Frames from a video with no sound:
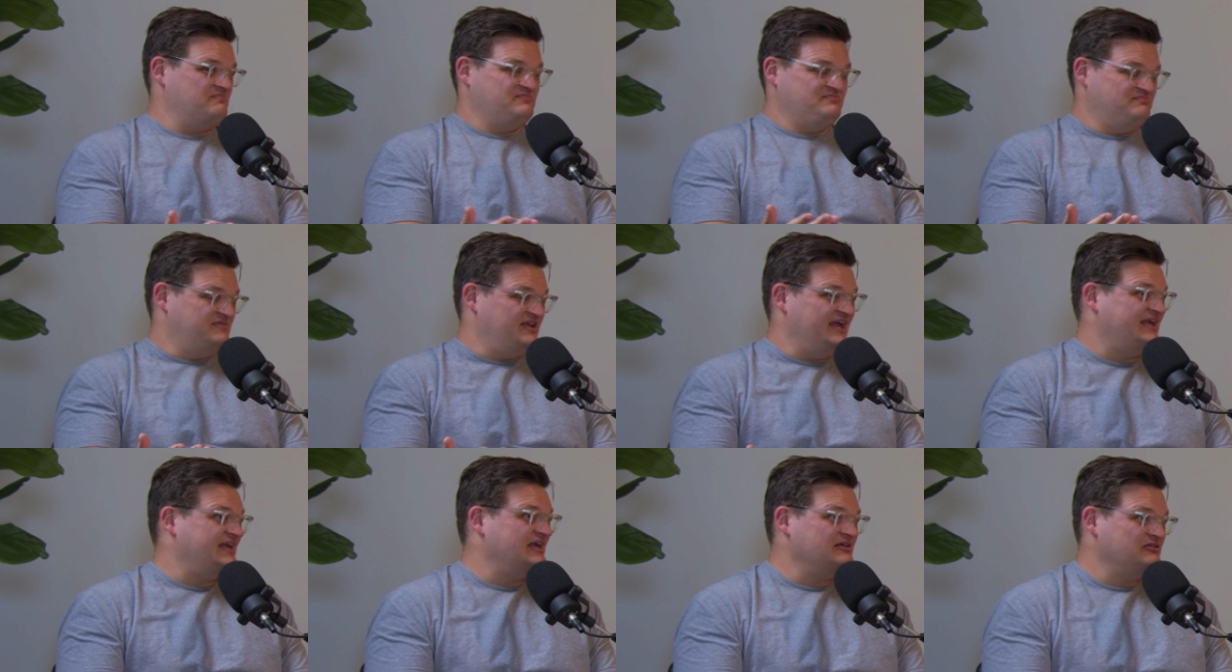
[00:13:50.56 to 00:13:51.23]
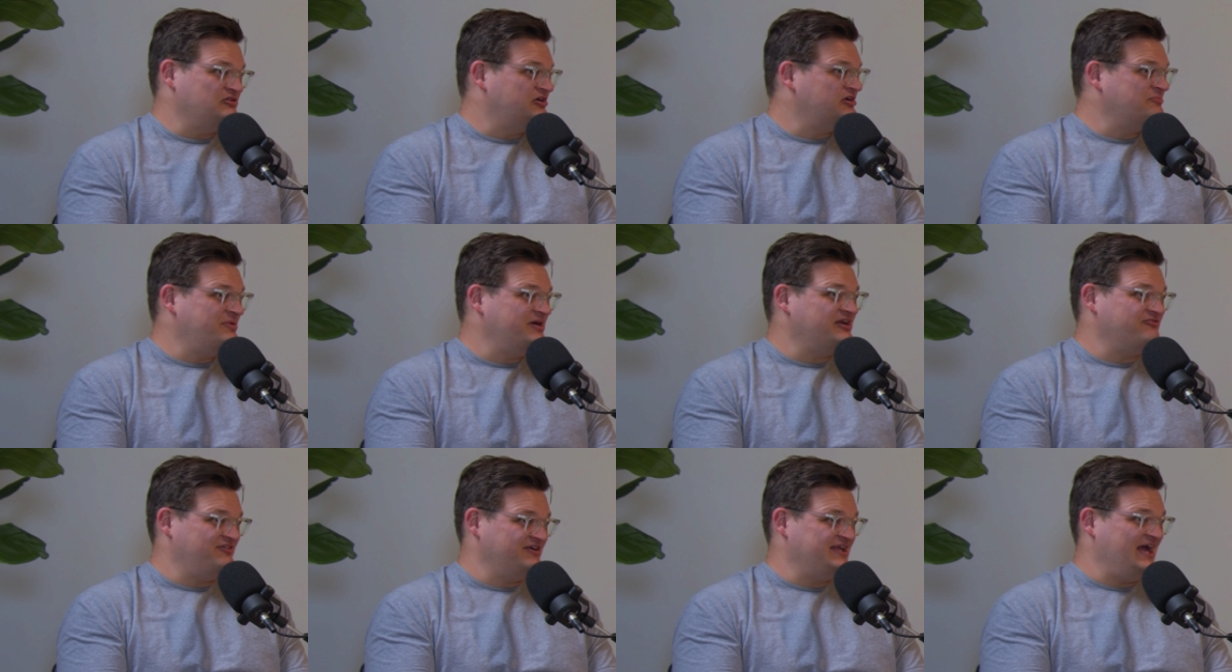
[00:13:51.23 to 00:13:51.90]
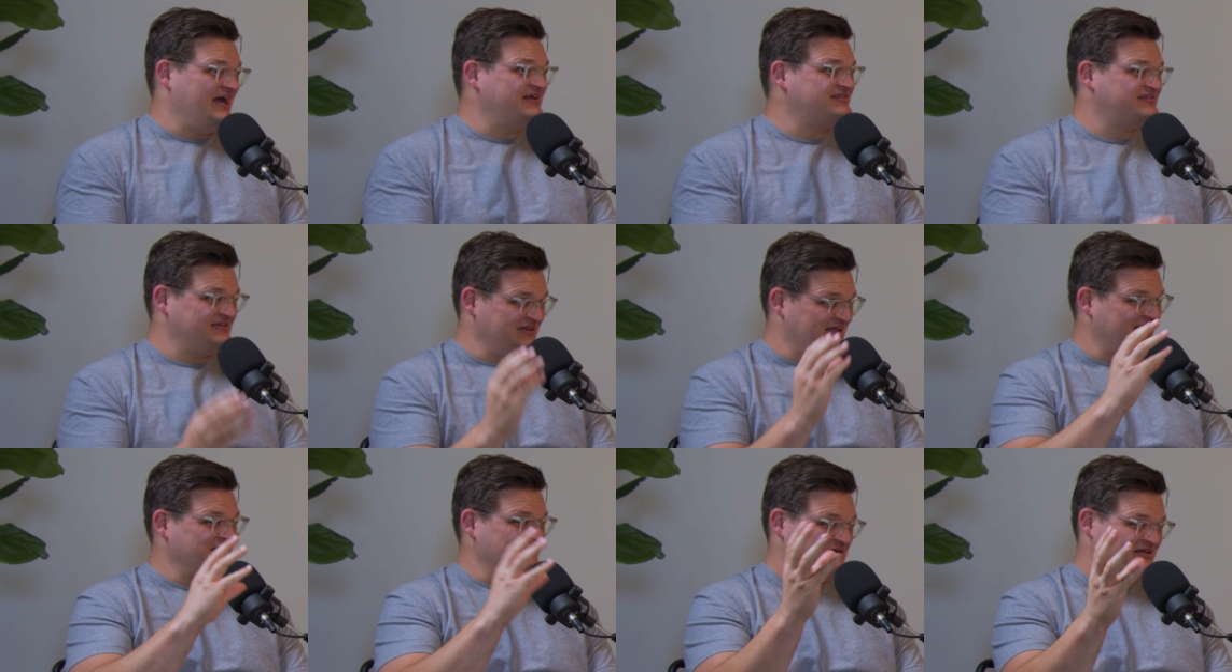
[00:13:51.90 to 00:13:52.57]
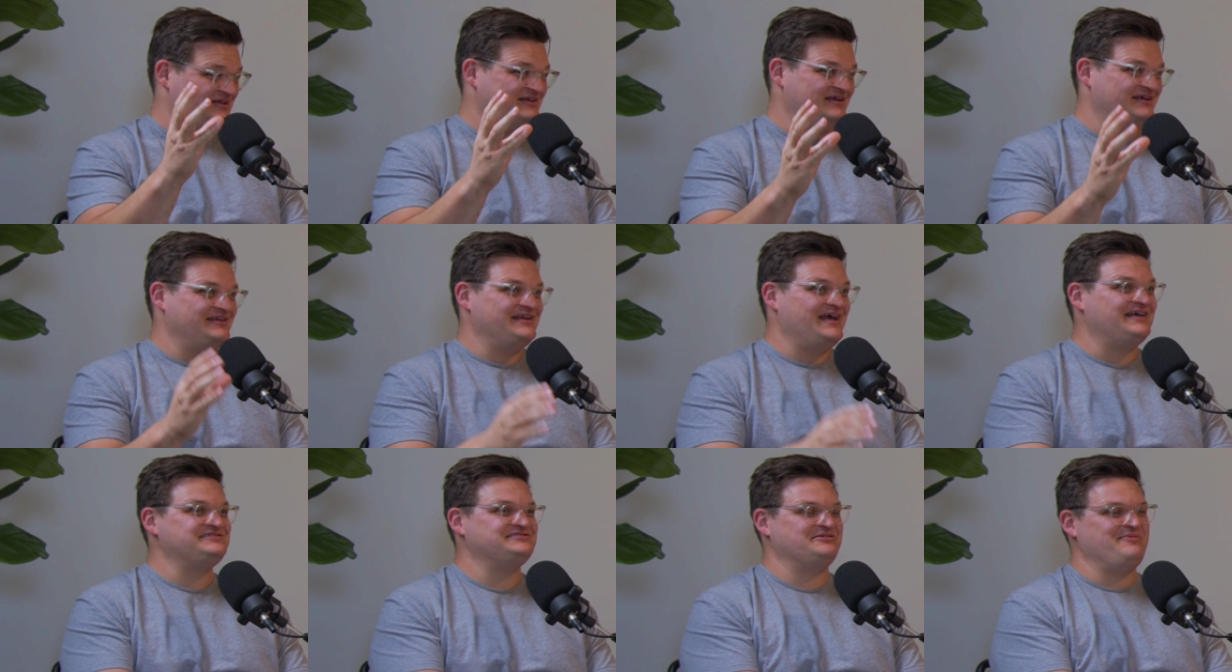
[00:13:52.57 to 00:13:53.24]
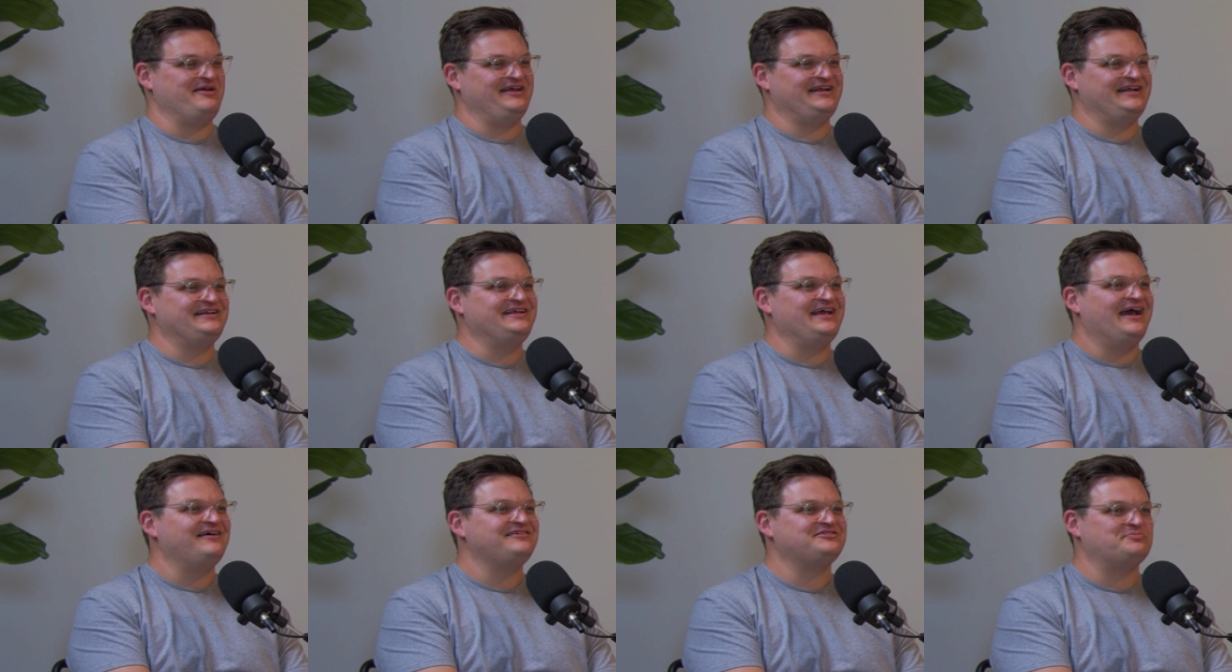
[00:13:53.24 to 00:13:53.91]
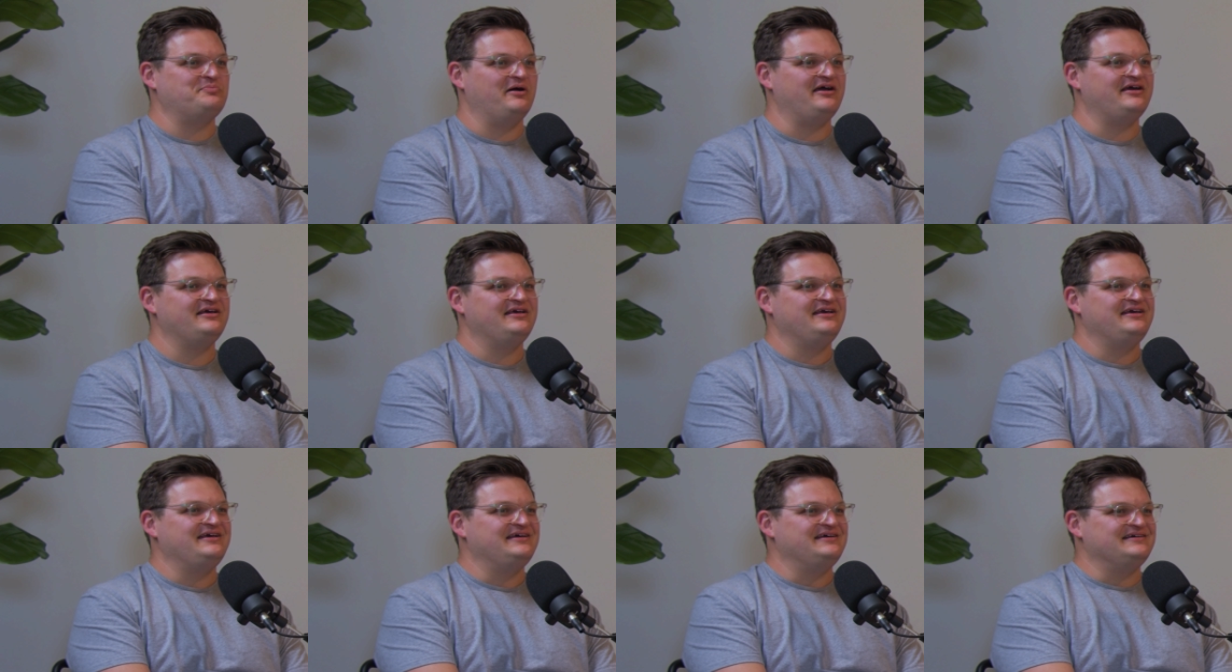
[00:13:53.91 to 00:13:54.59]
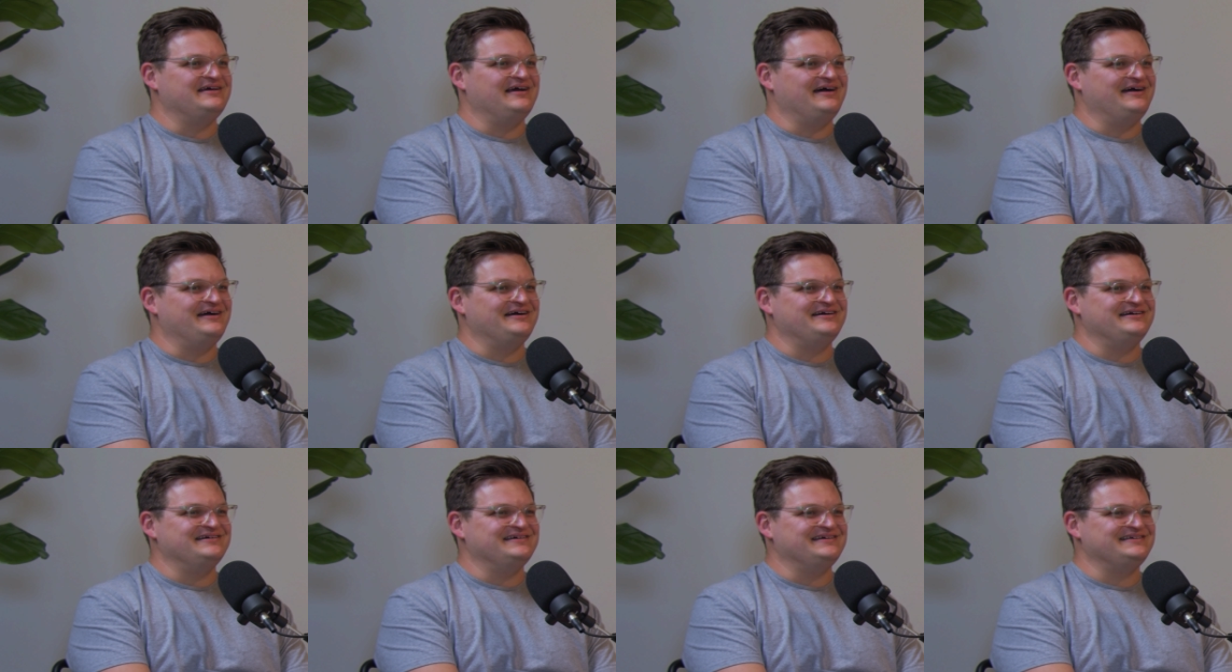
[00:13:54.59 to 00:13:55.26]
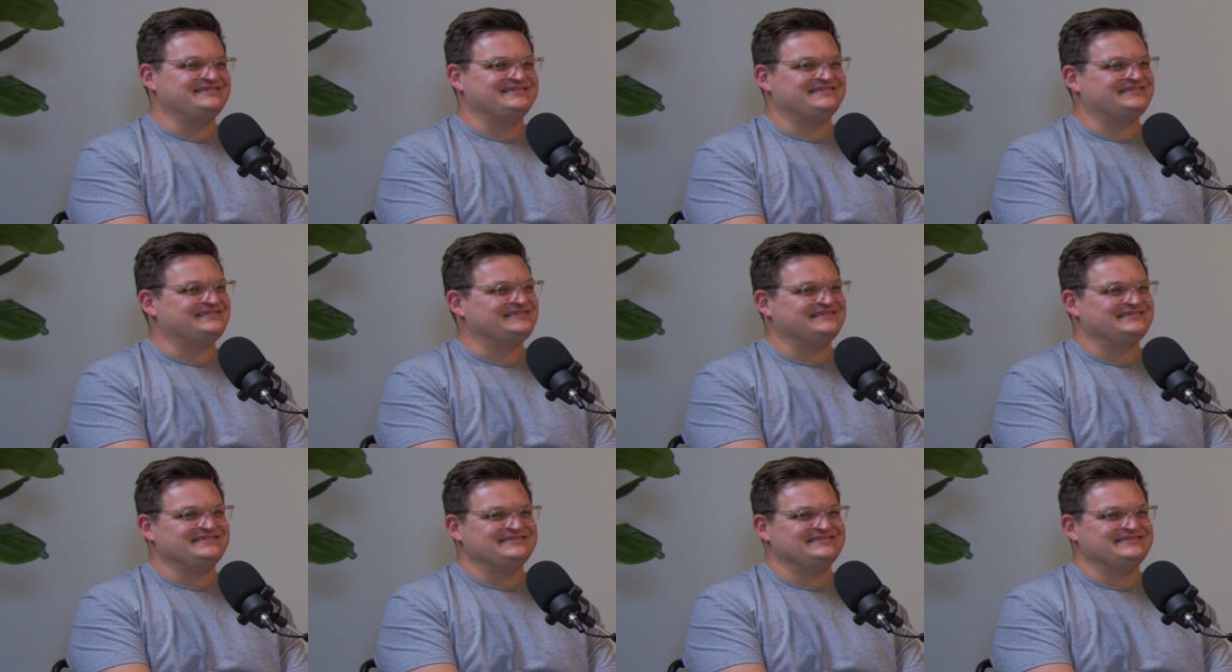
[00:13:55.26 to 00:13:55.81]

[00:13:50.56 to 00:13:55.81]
taking a little bit of a guess, like a, an estimated guess, but uh, it's